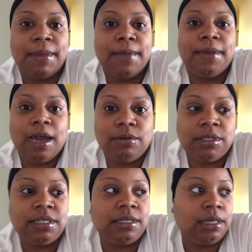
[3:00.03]
Maybe I
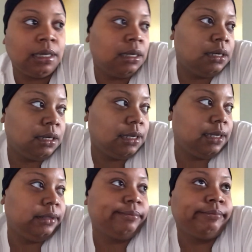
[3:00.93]
was just young
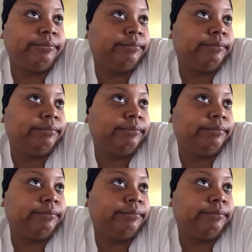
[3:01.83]
and